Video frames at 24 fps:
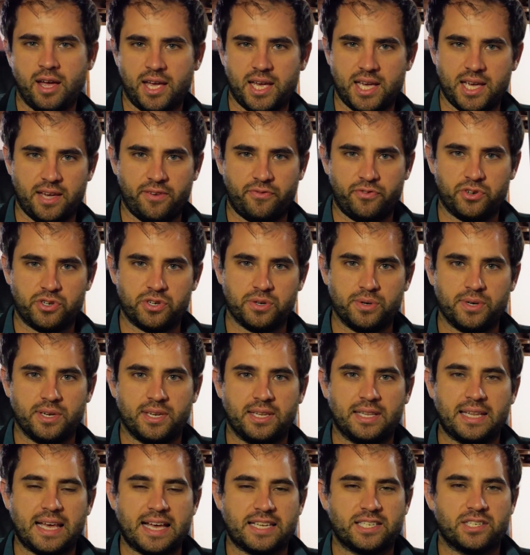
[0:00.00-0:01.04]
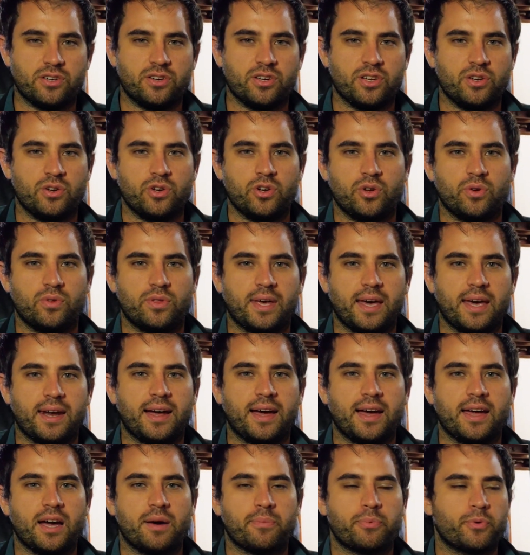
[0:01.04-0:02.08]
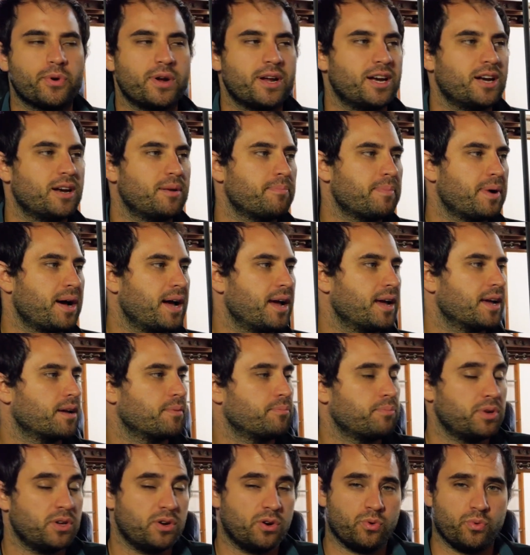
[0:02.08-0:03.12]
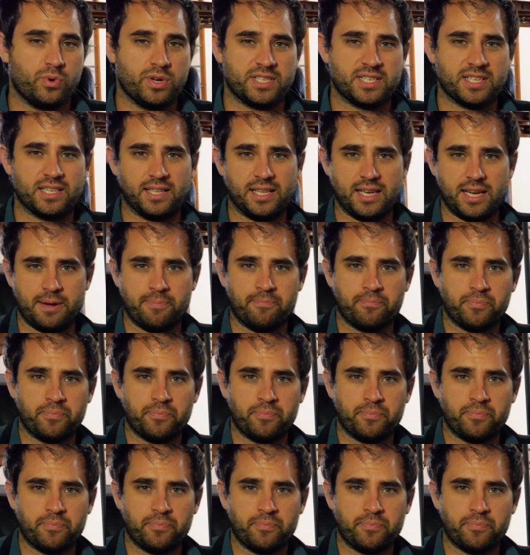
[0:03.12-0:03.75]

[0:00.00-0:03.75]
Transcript: If you tuned in last year, you knew that I upgraded my computer recently